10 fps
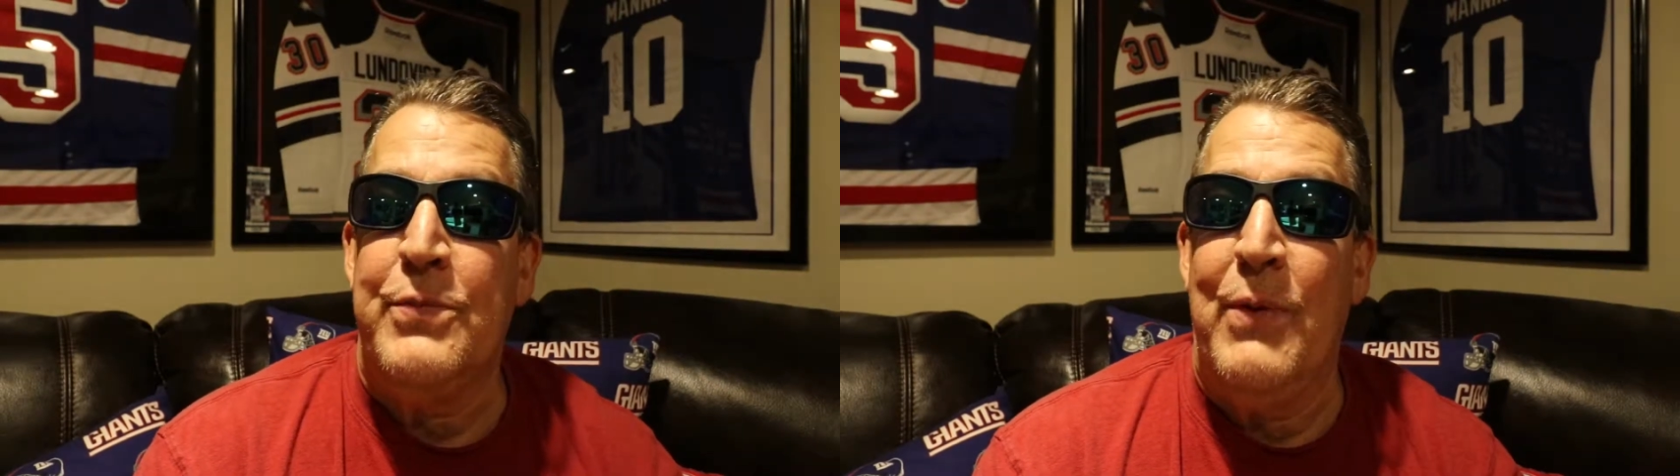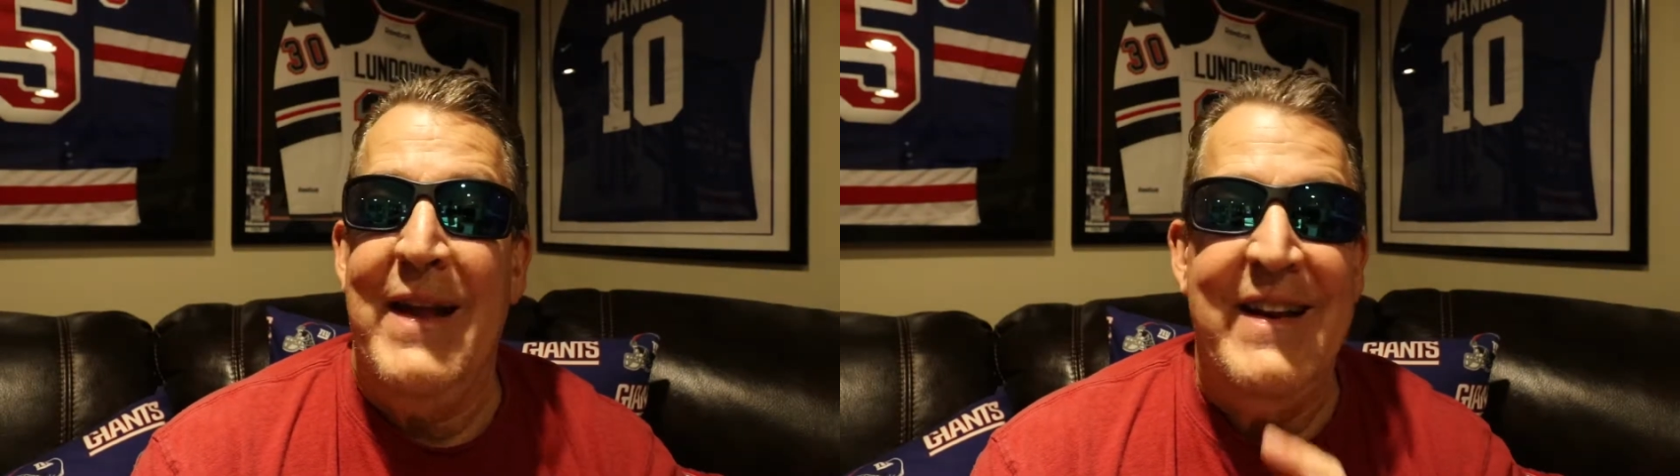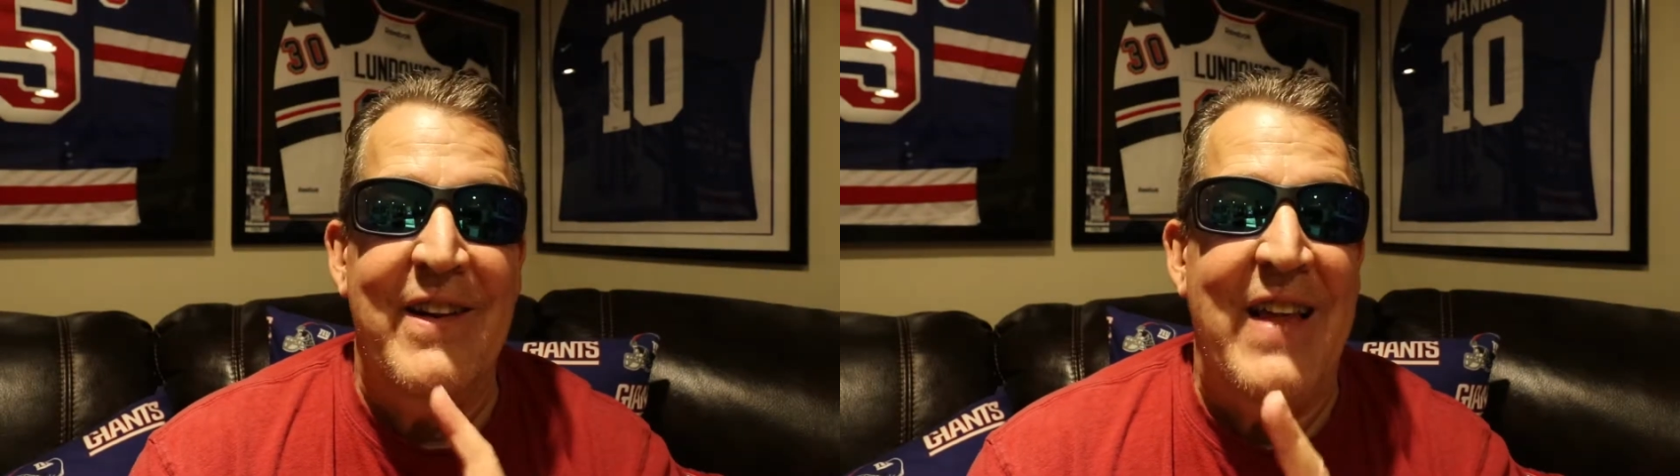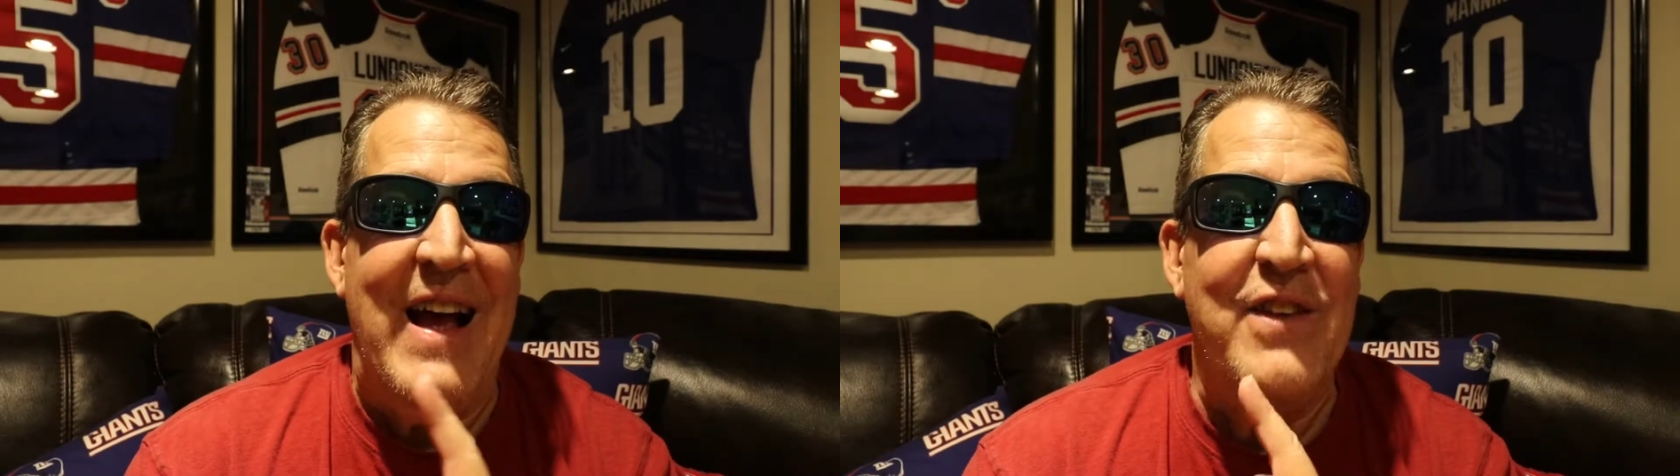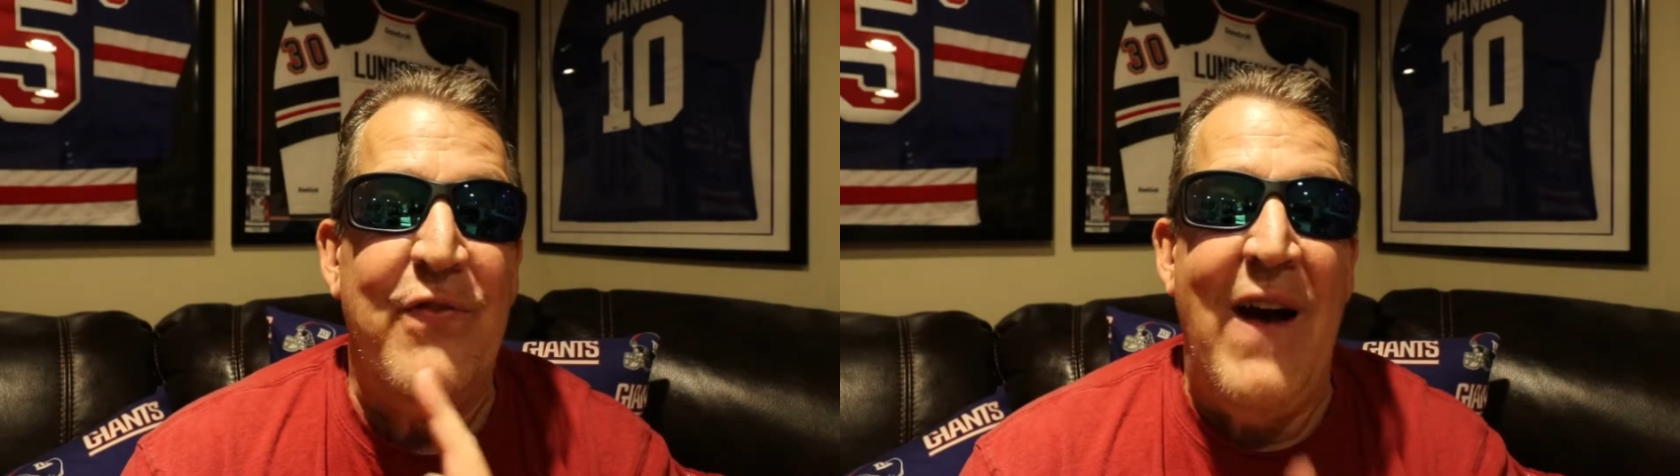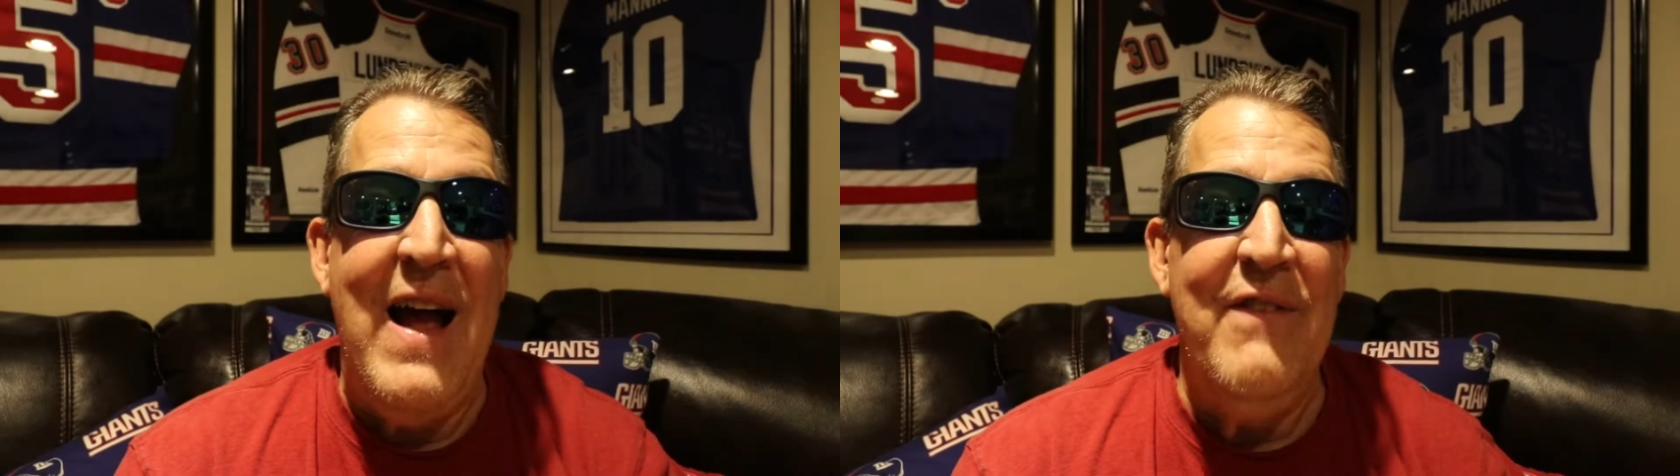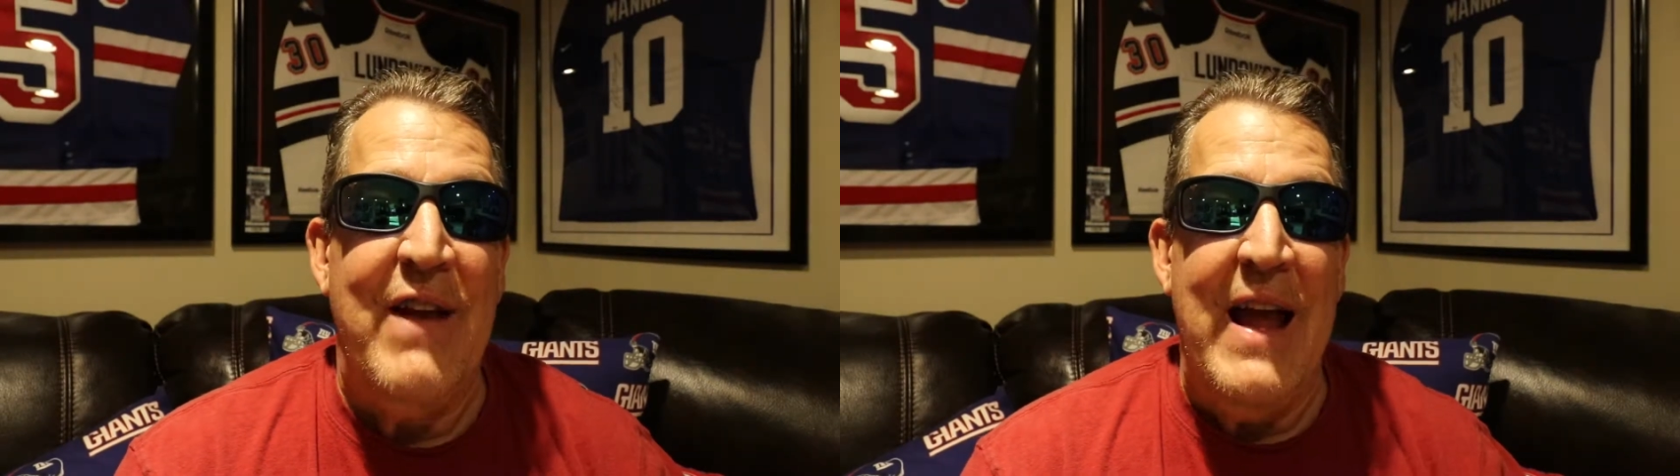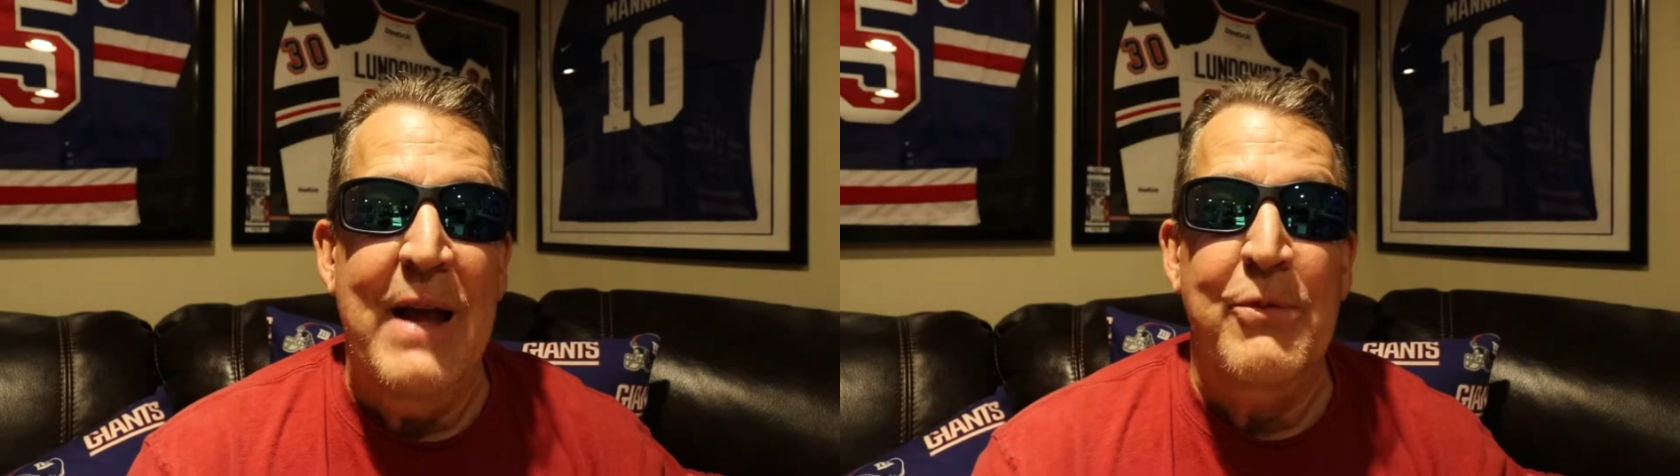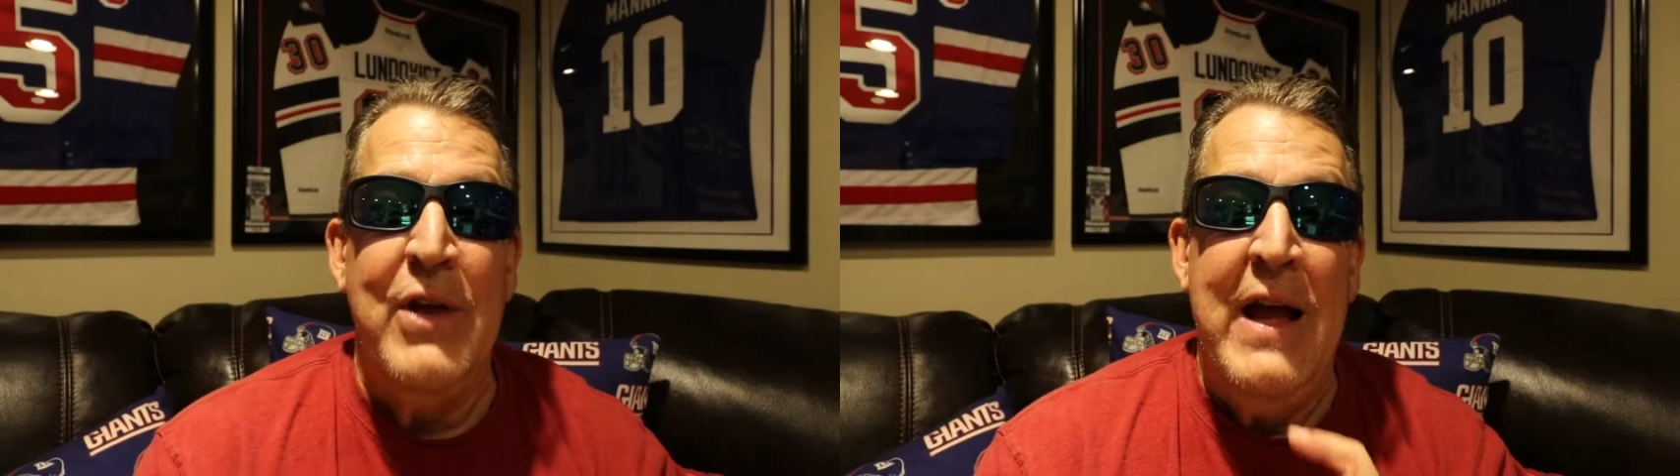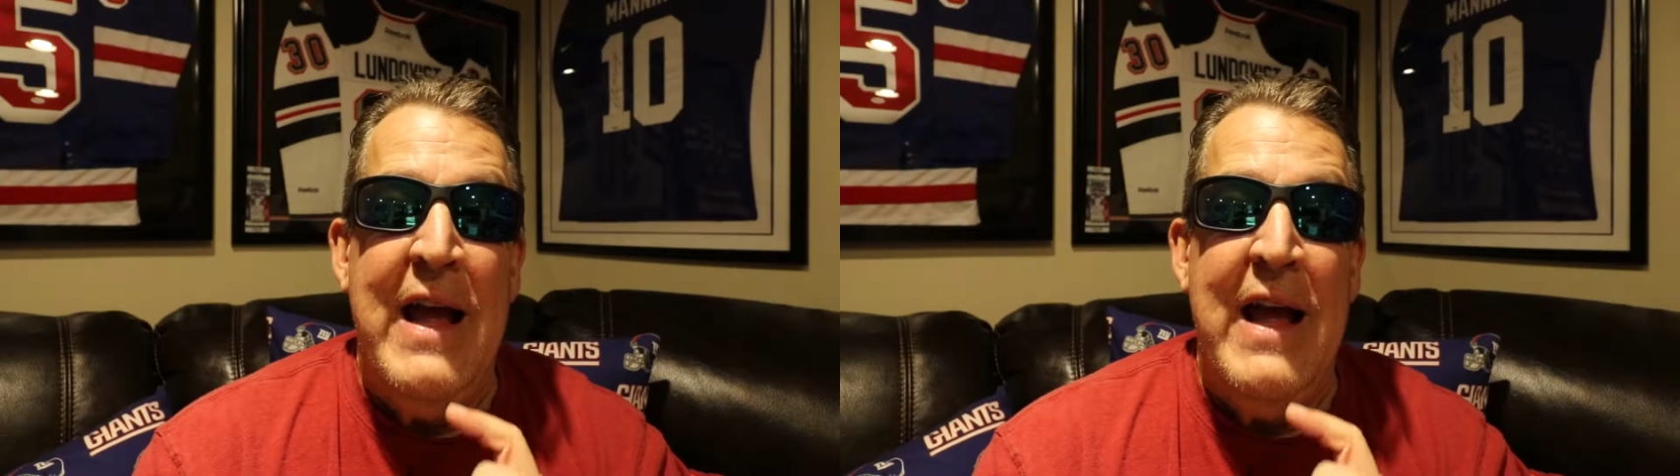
spread in their last five games